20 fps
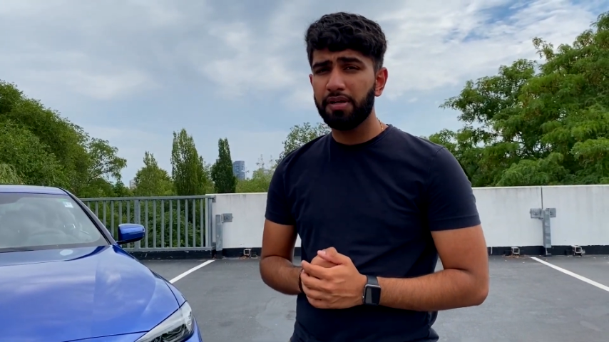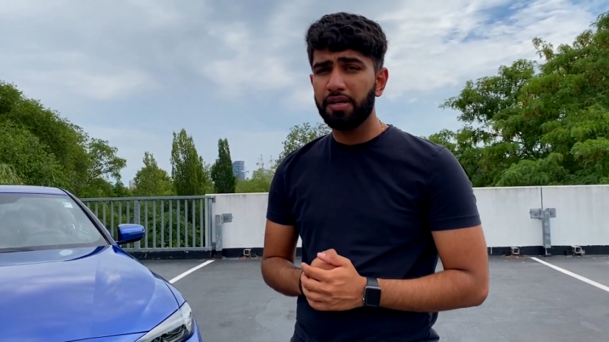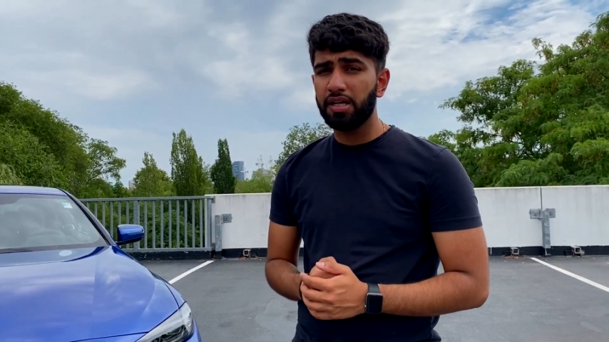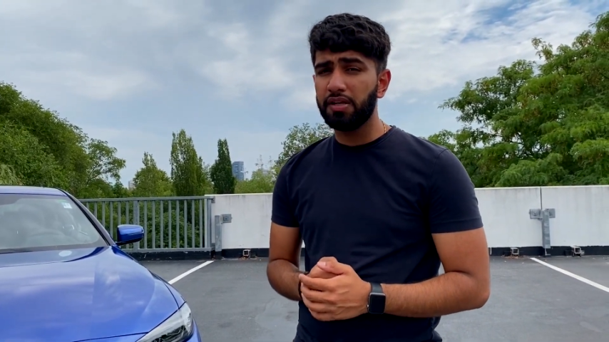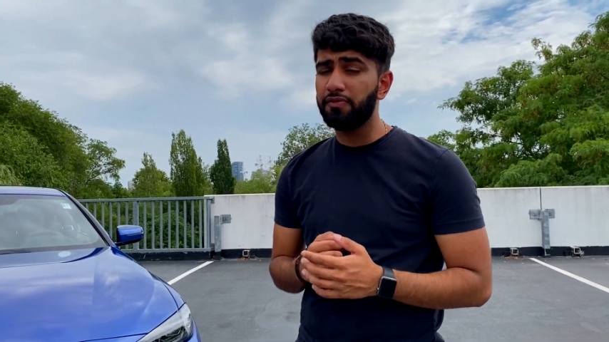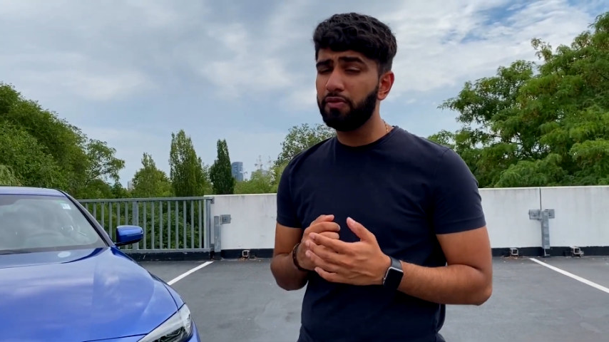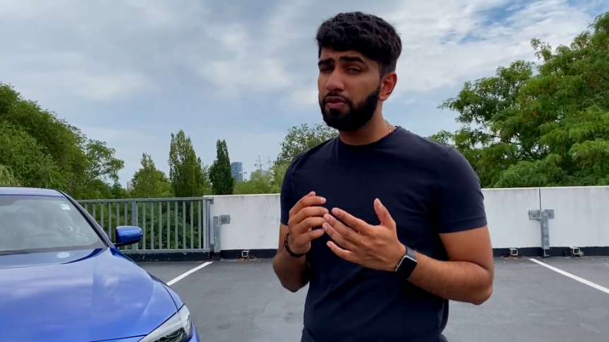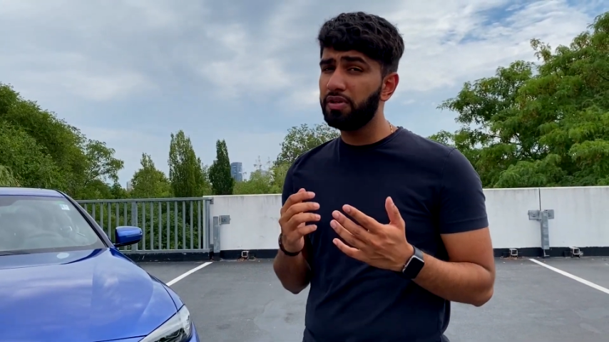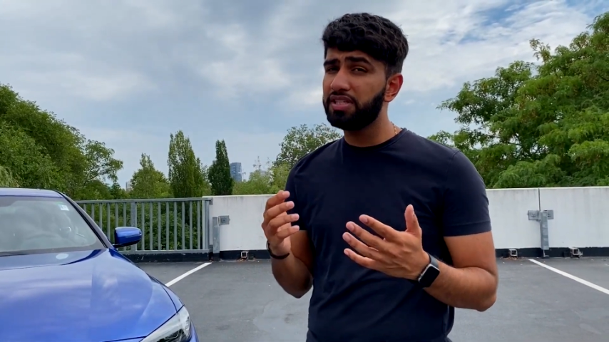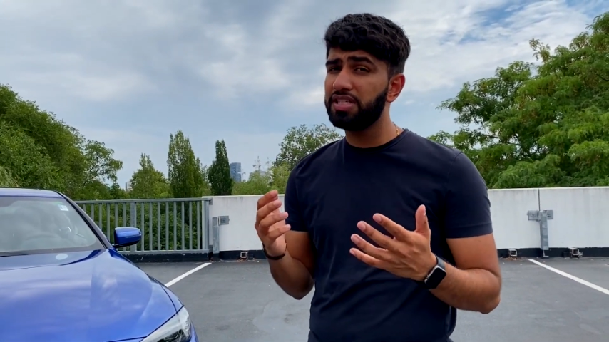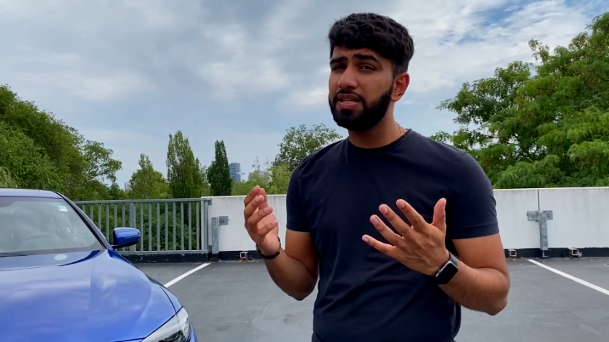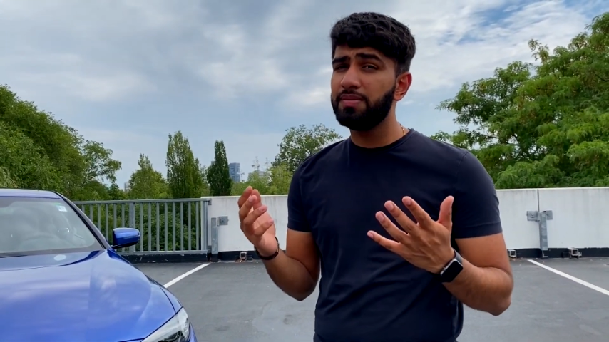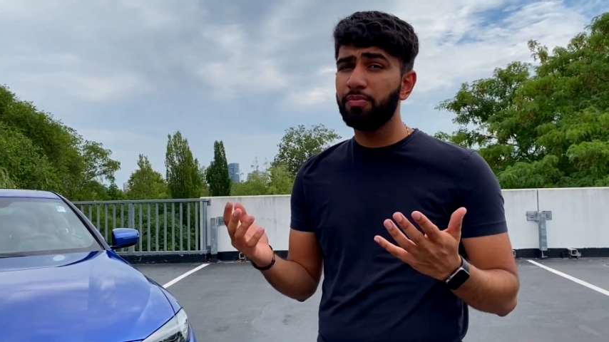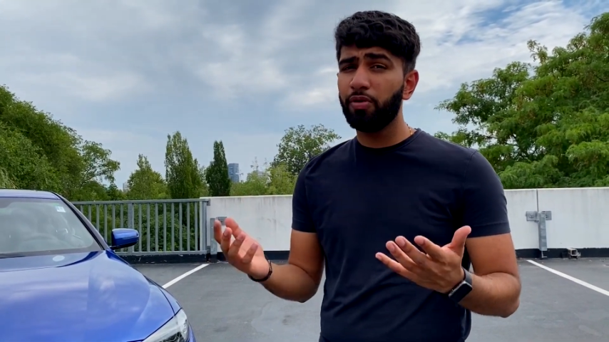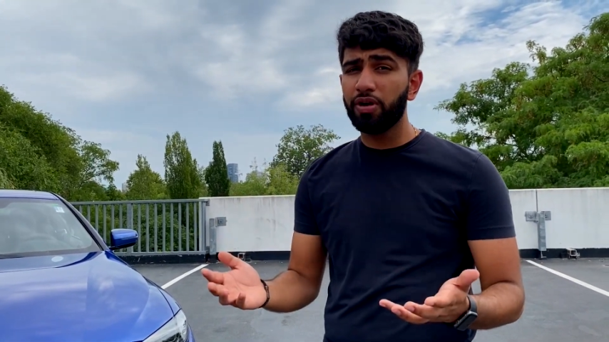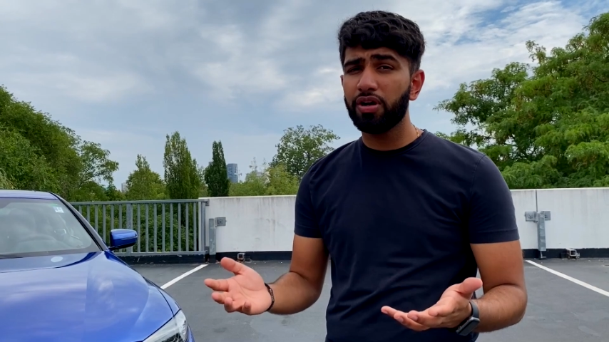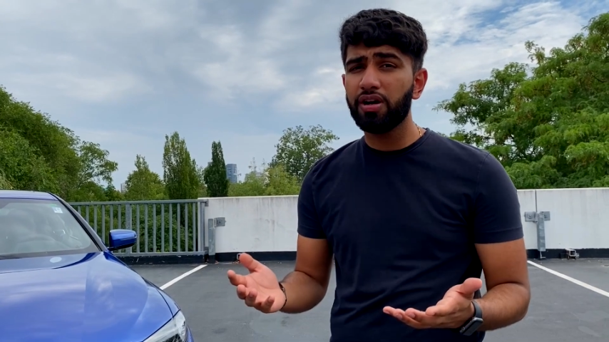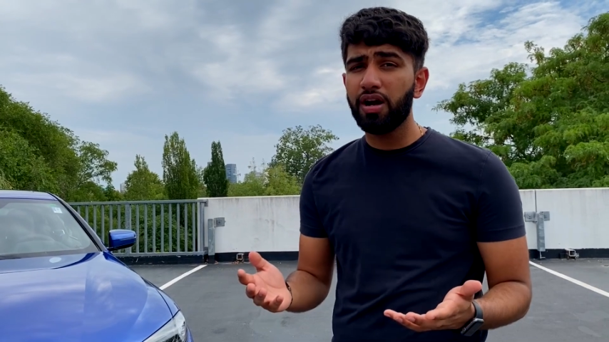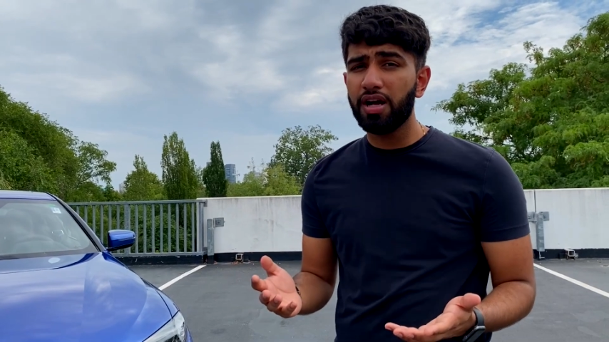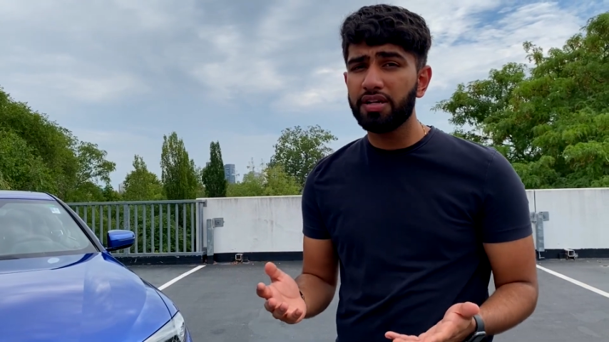If you want to see more
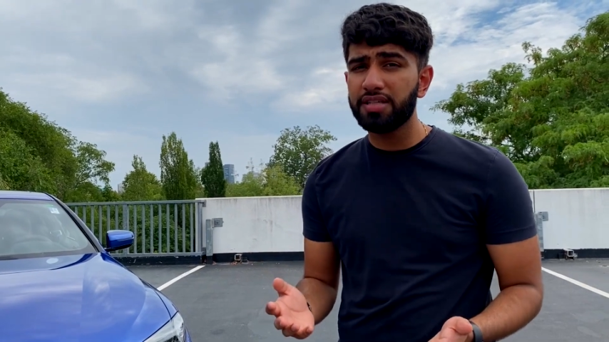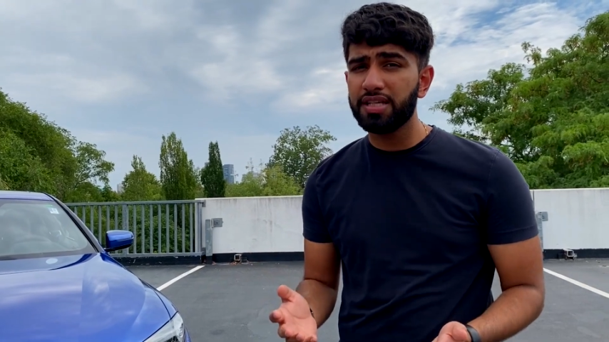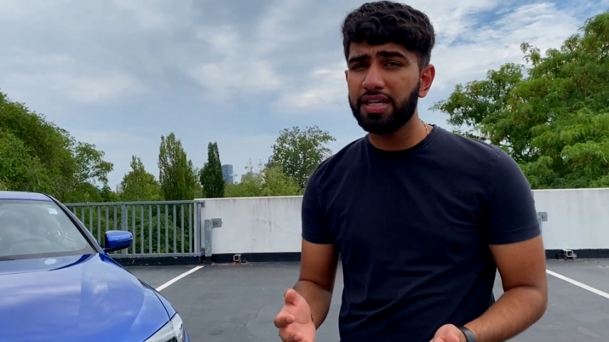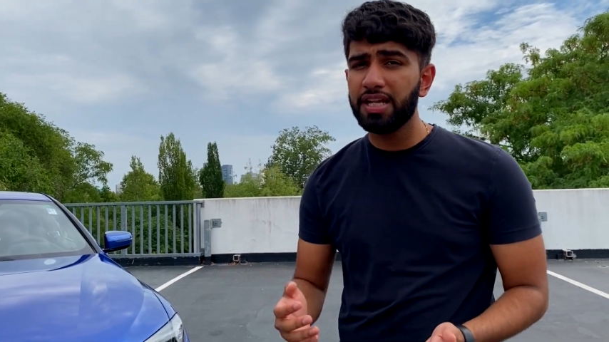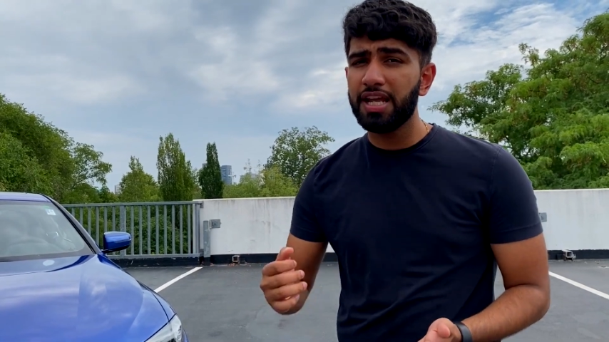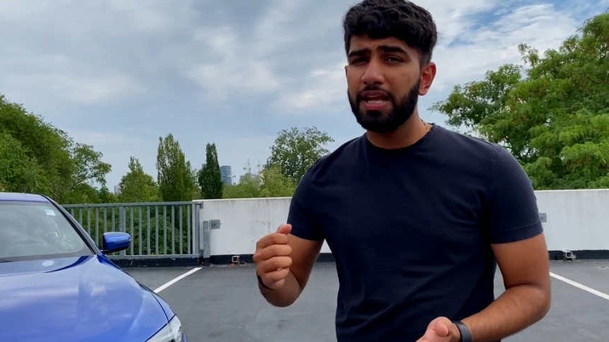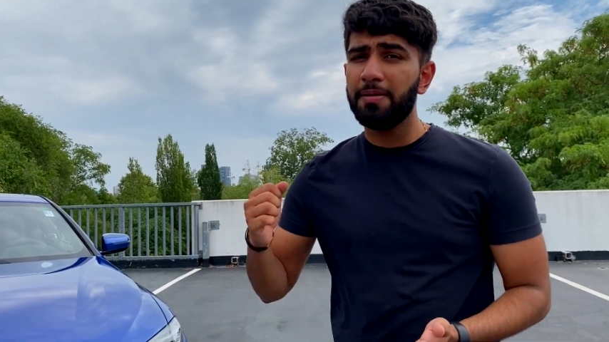content,